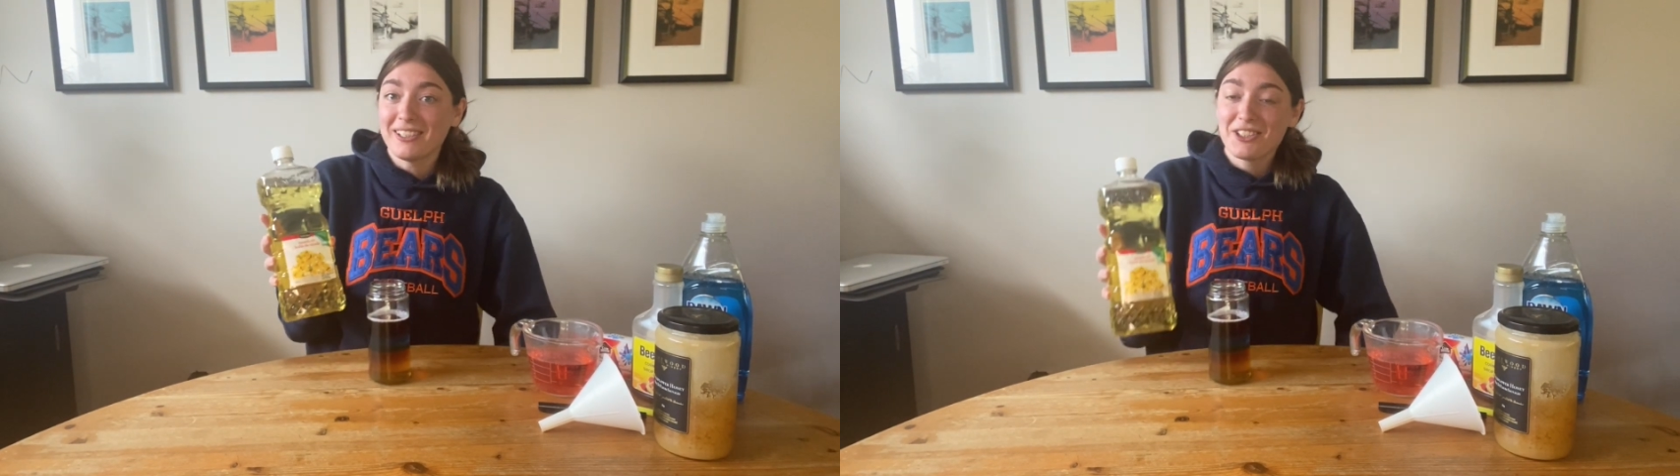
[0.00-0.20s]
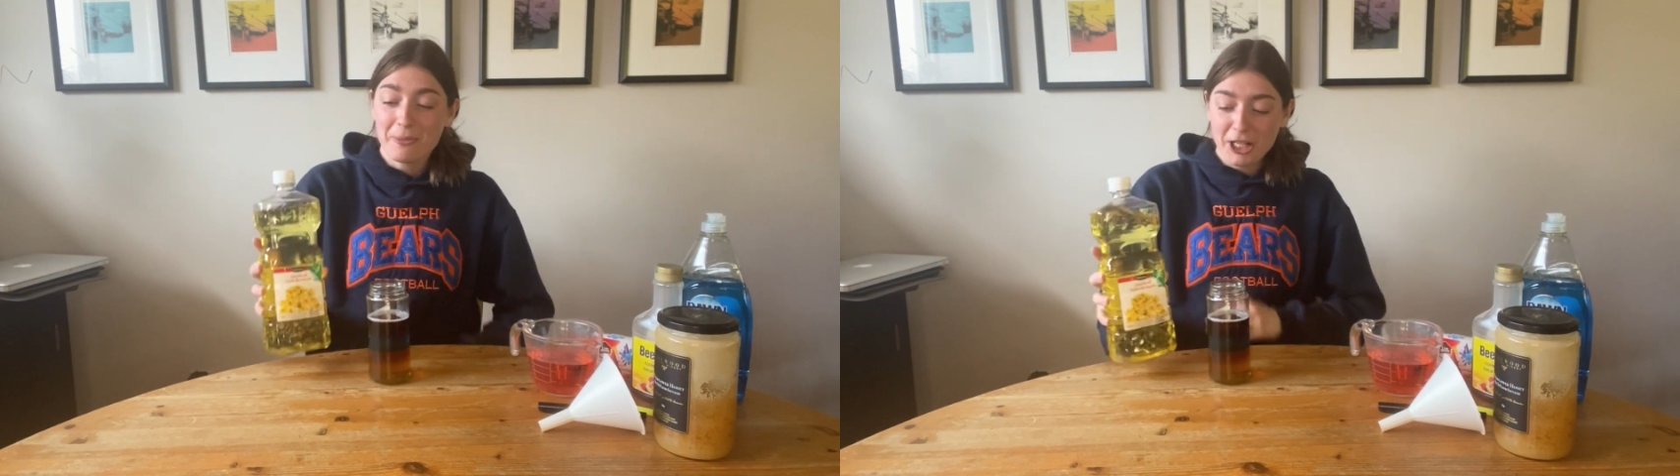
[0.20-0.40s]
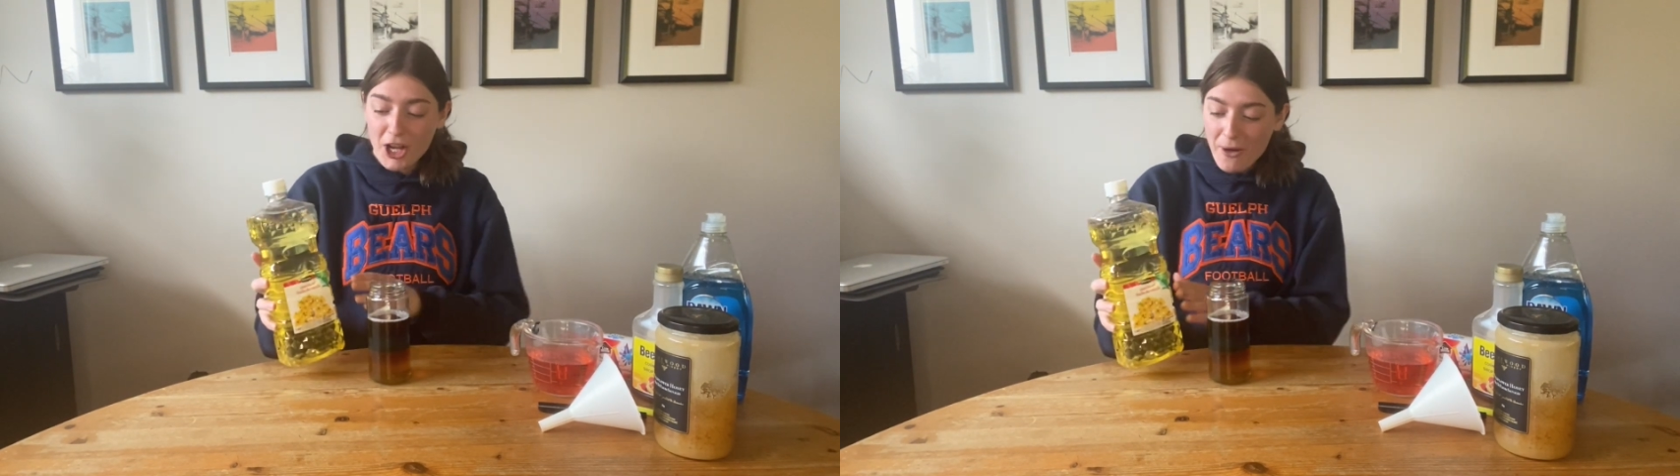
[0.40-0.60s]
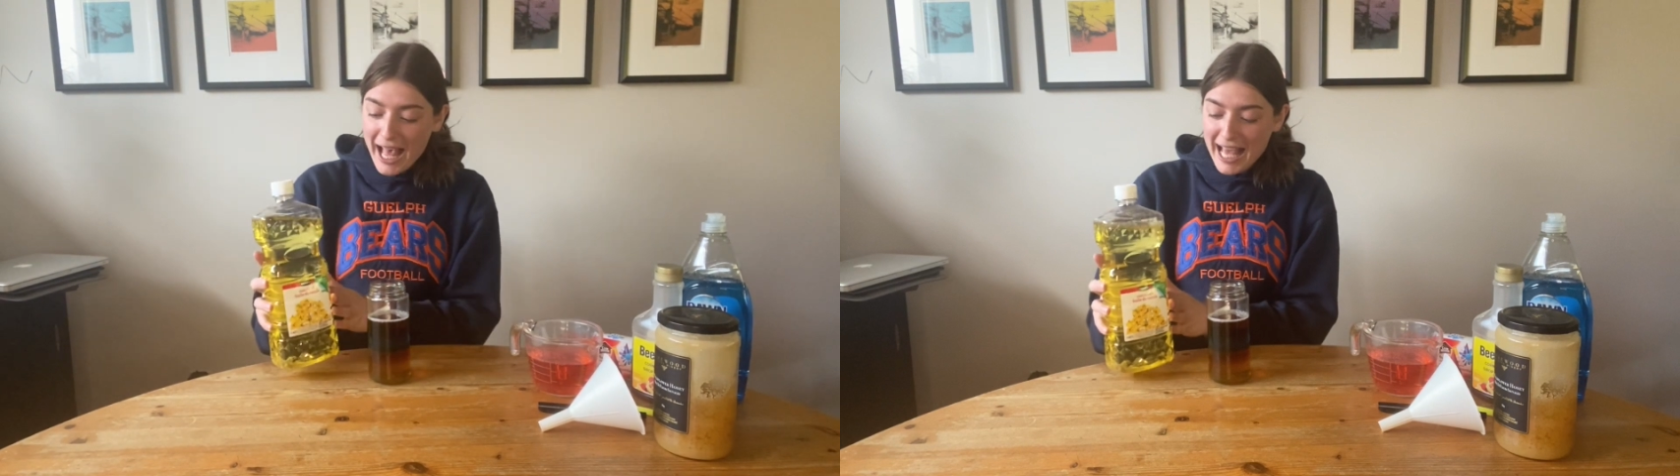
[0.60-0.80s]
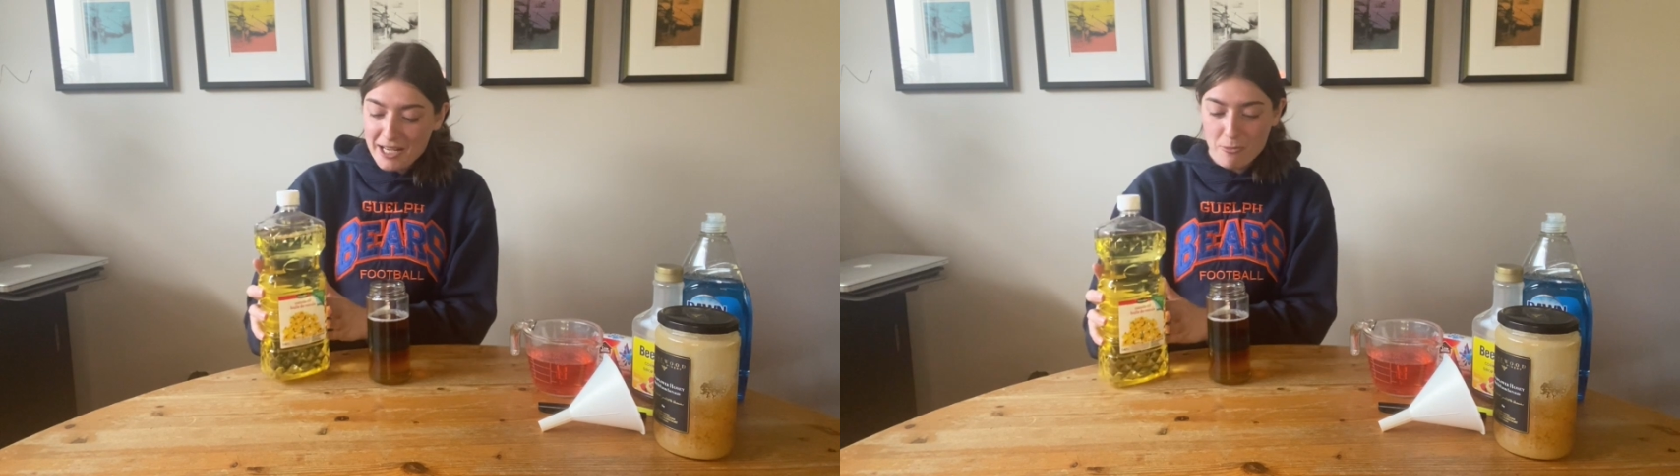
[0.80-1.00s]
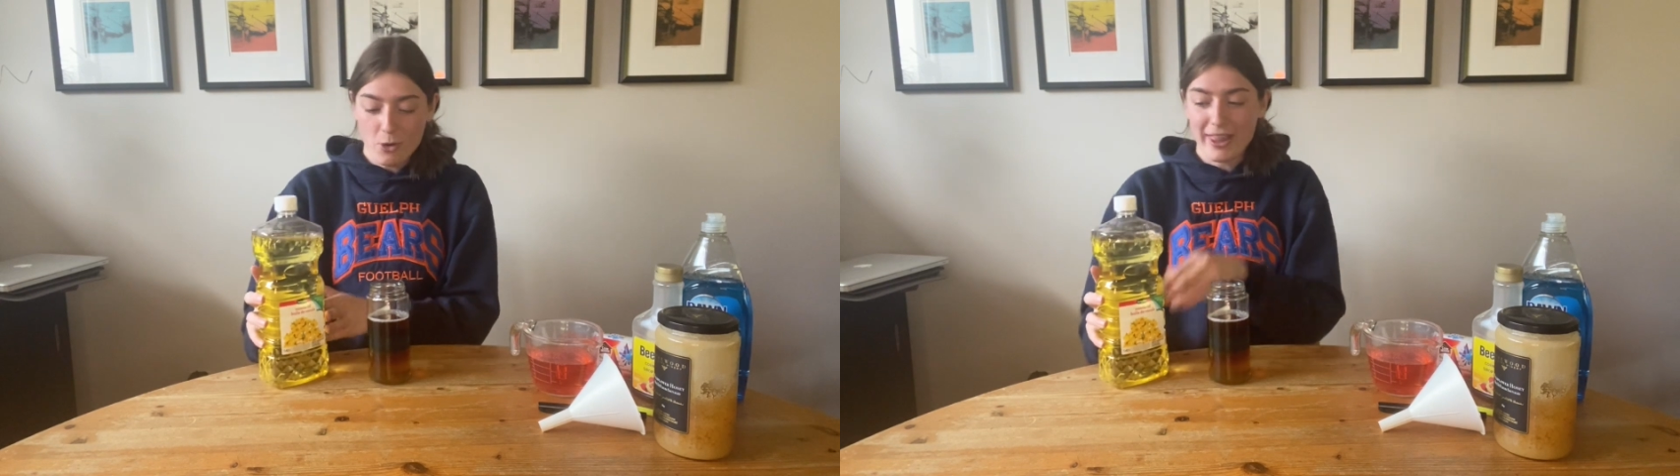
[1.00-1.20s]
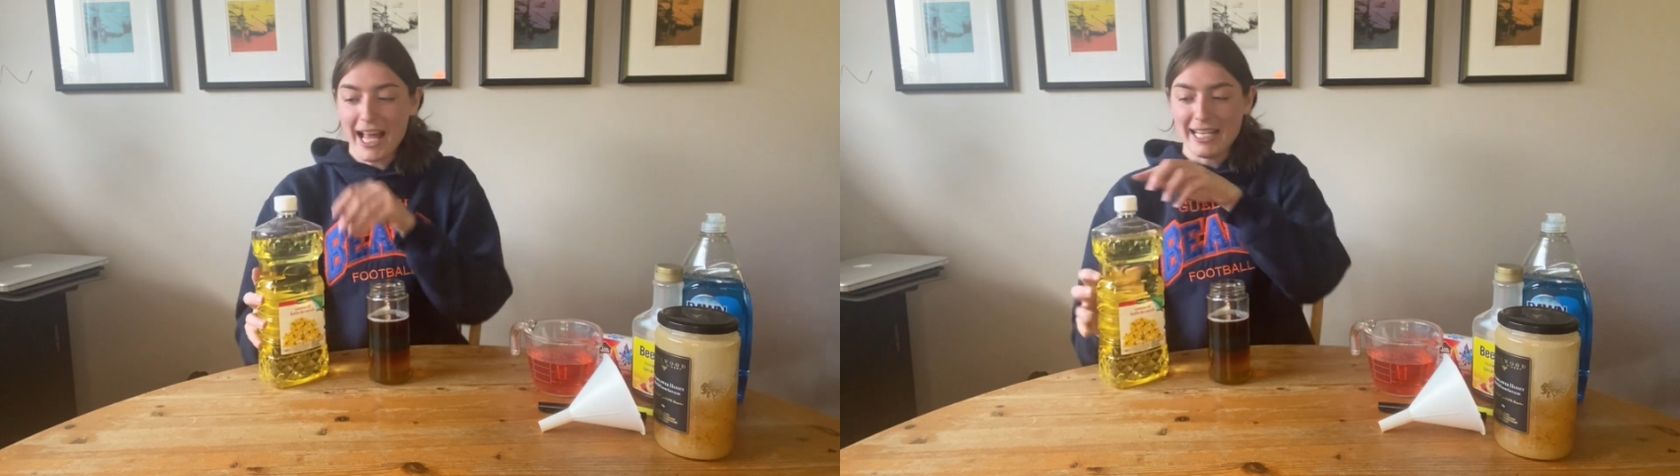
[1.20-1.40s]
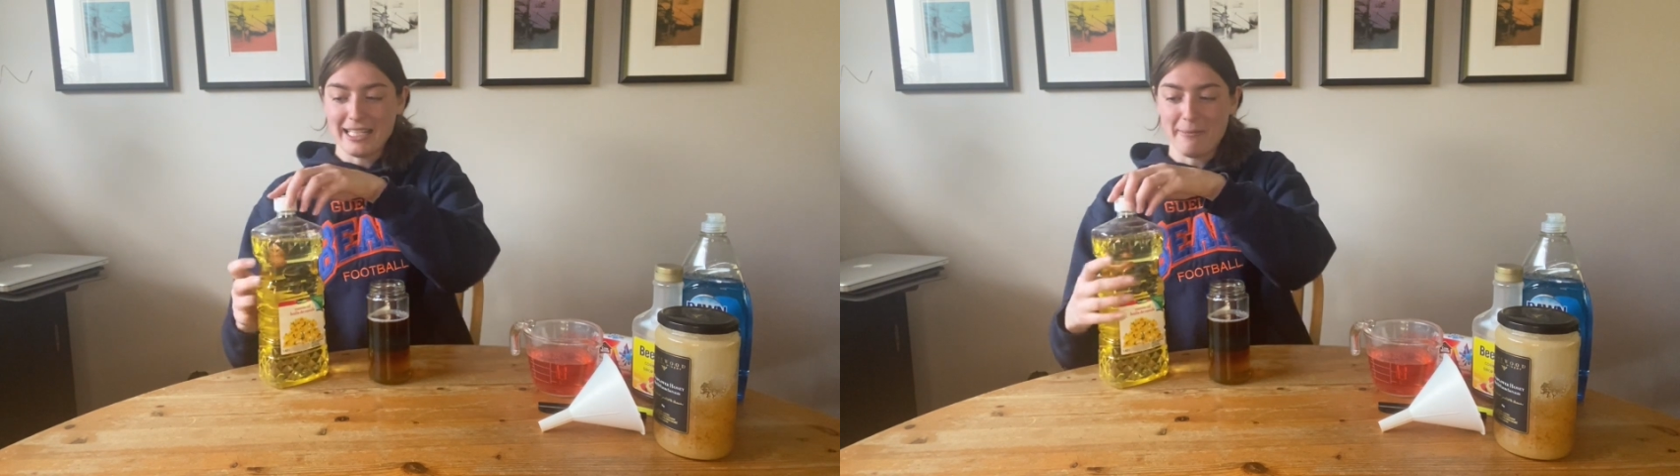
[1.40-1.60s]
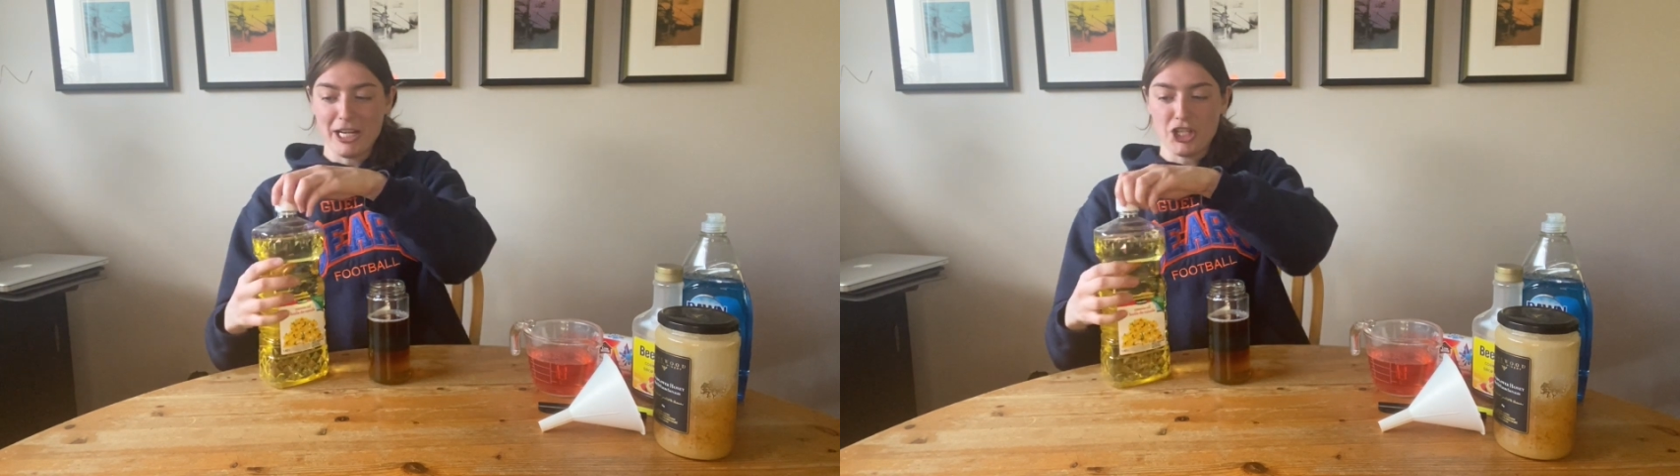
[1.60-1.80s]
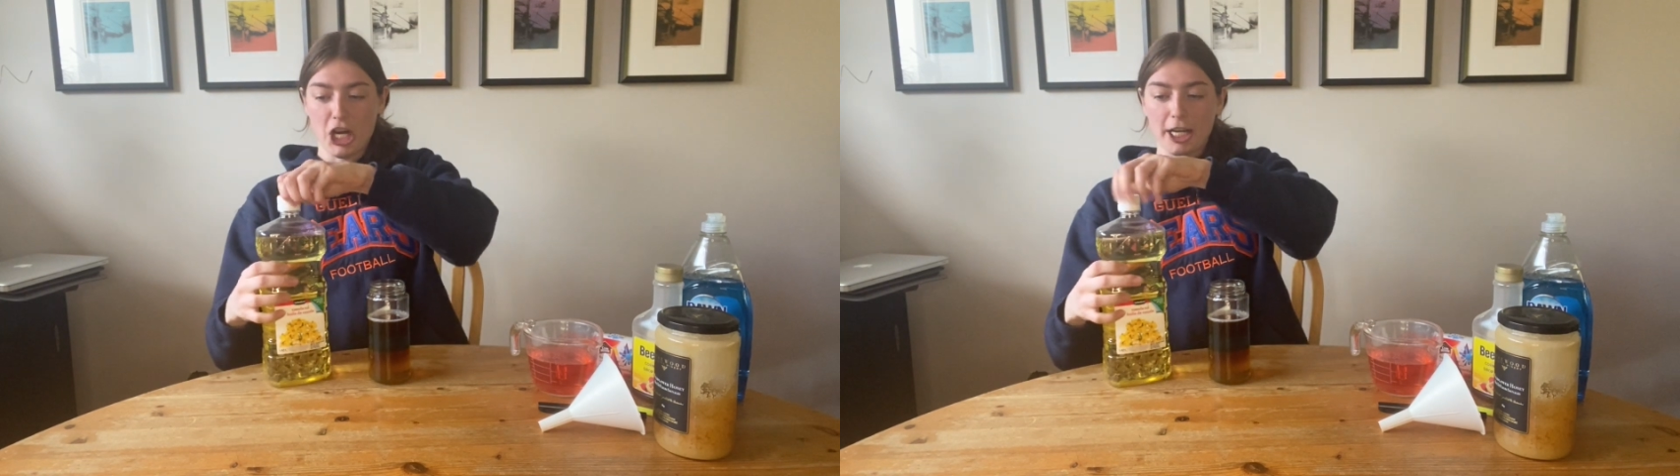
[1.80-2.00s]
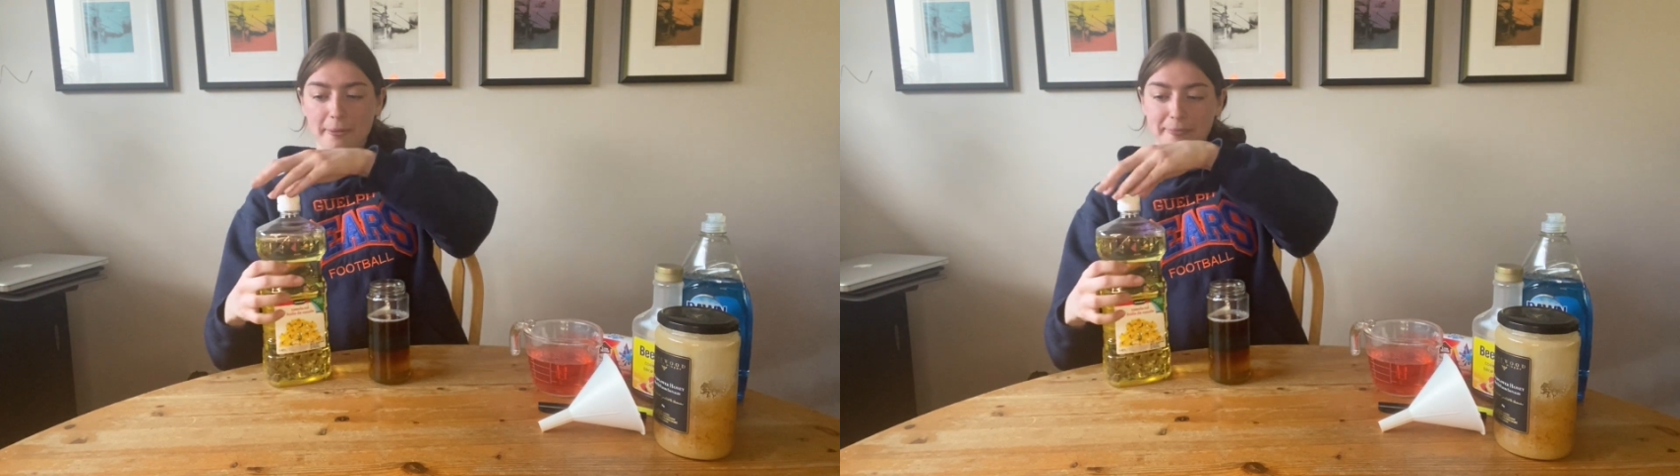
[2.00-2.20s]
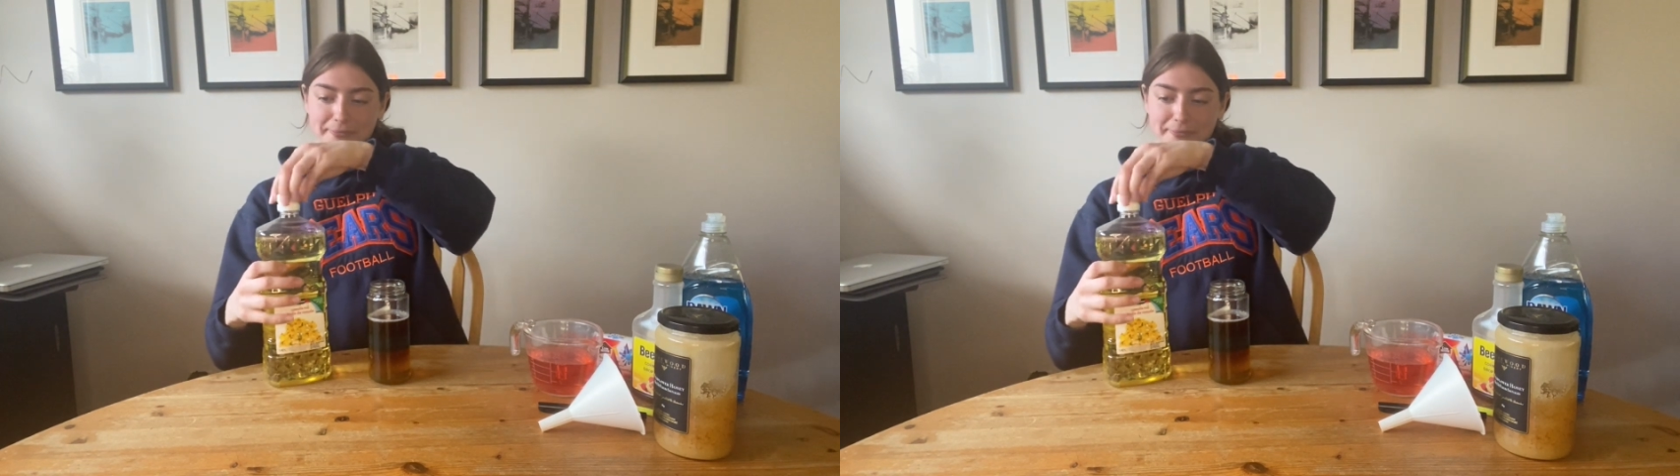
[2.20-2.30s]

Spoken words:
So I'm going to go ahead and pour that into my jar.